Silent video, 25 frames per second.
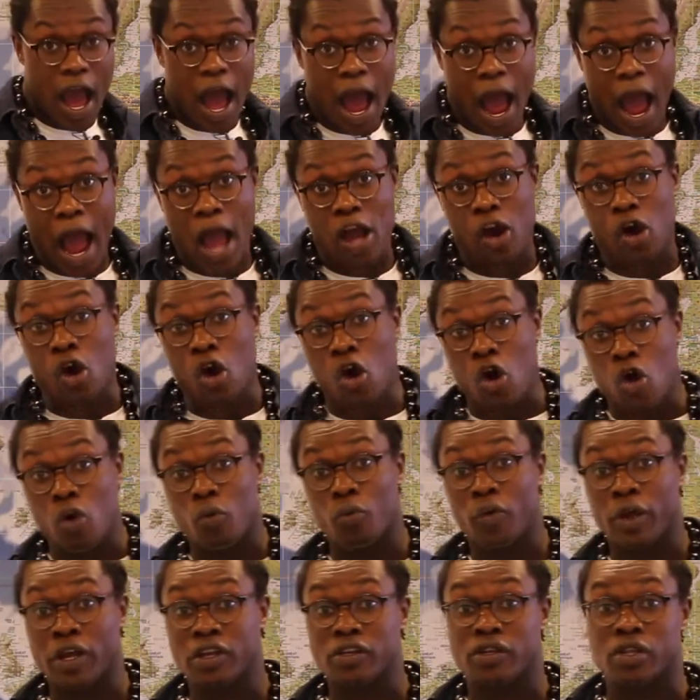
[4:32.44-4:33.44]
I
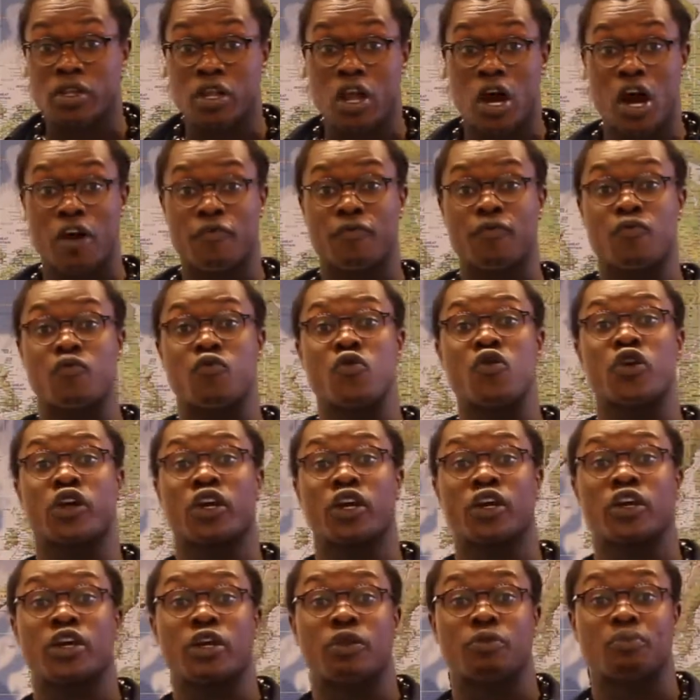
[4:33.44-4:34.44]
always loved
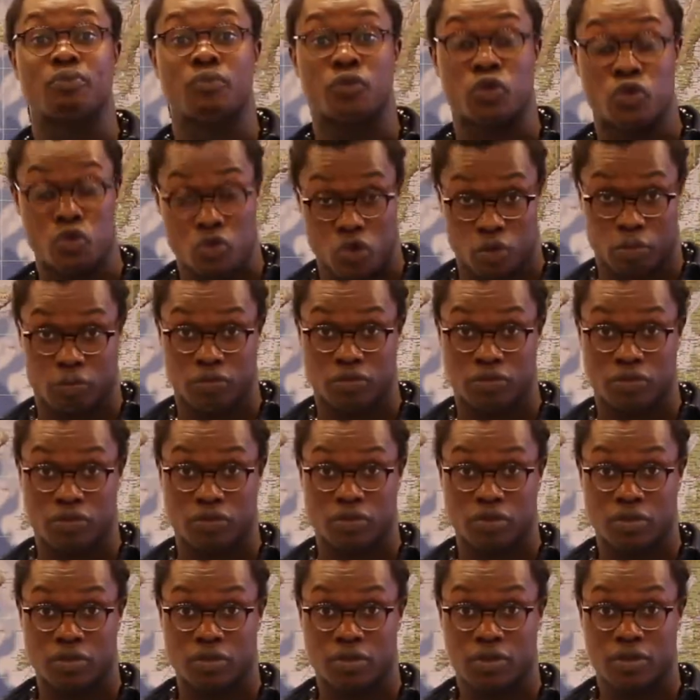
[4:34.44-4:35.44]
working in groups.
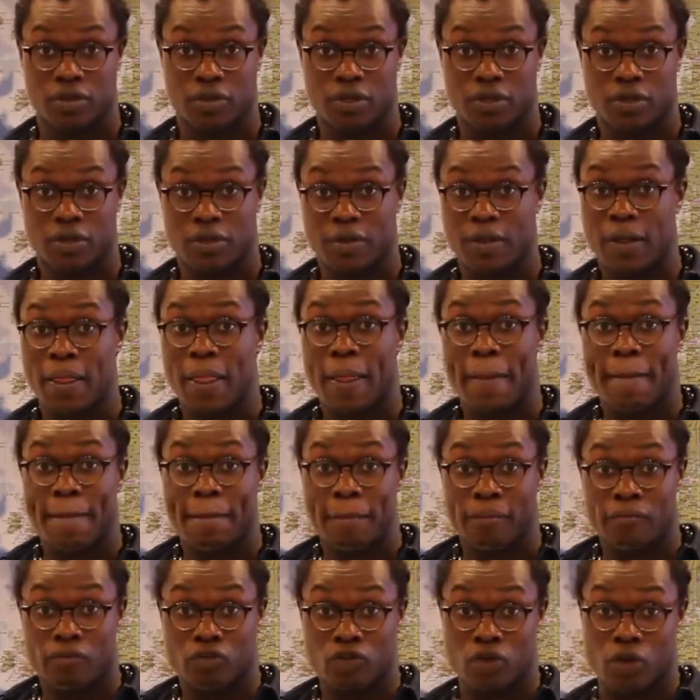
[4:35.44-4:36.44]

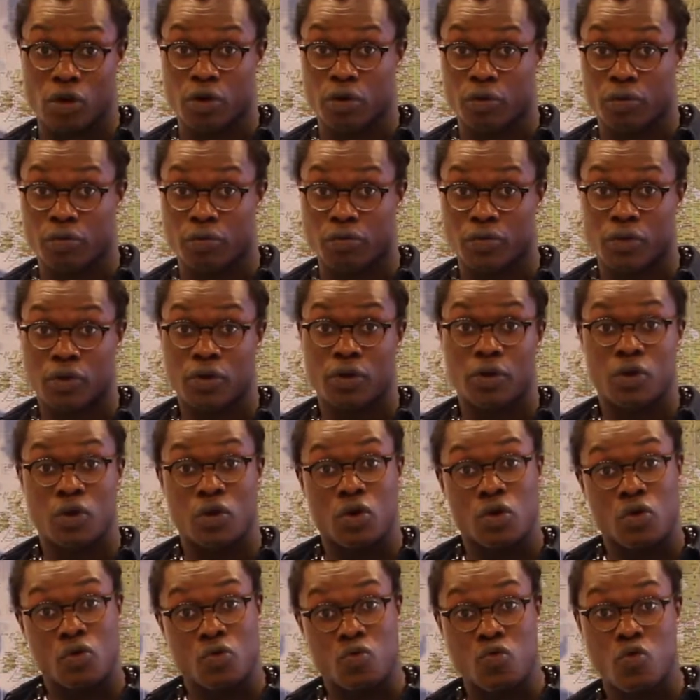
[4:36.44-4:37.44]
So,
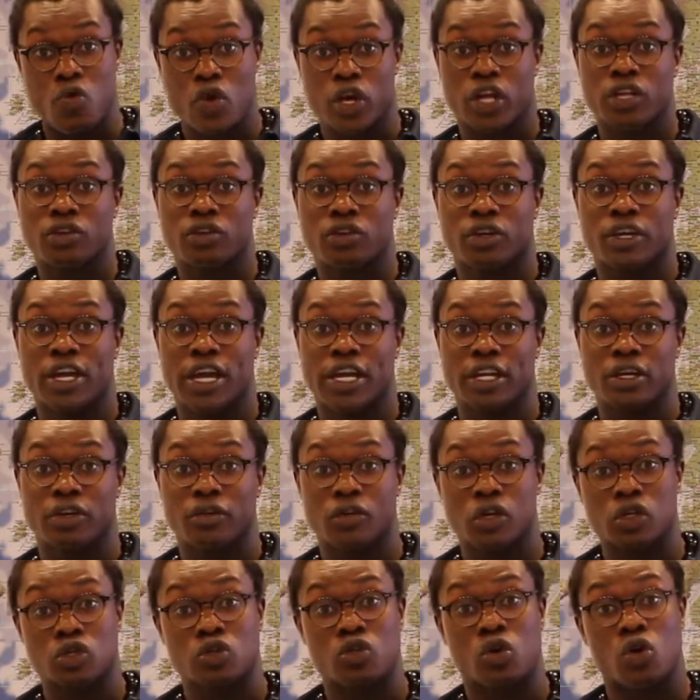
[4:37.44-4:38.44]
working together
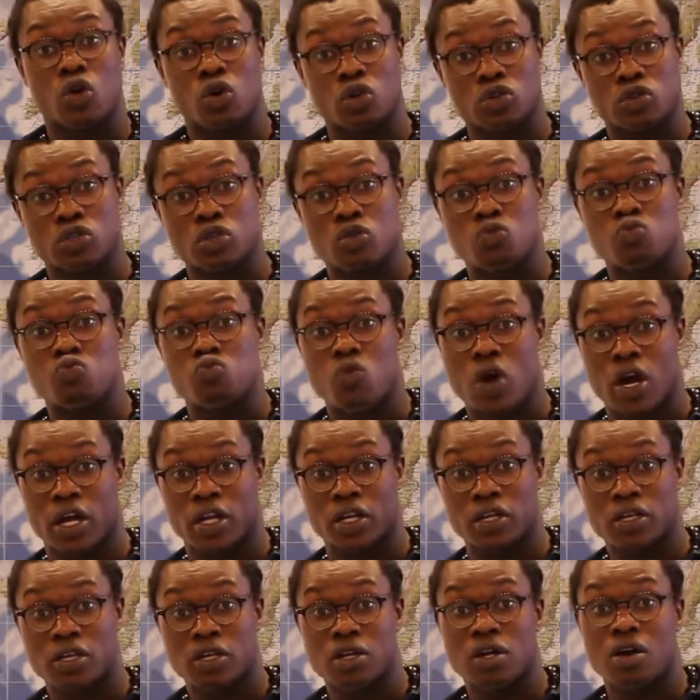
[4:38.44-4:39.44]
is also
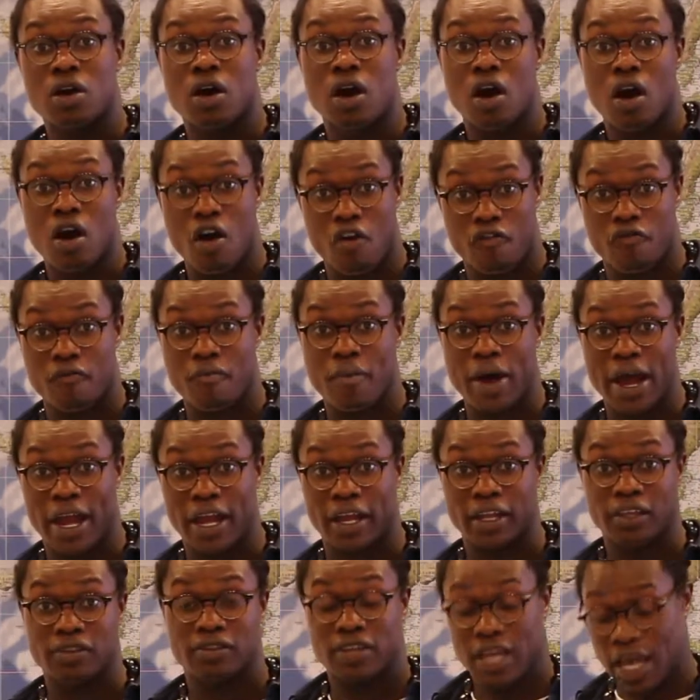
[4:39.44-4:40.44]
one of my
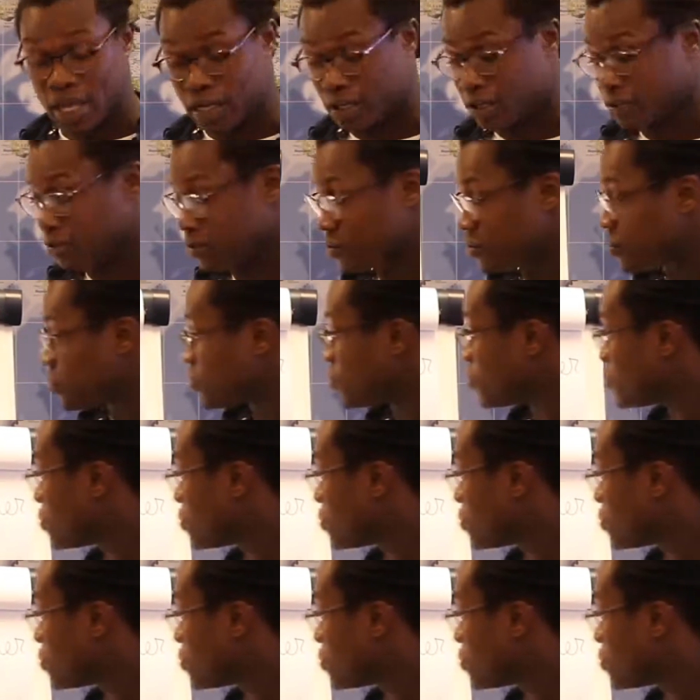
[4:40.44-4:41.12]
talents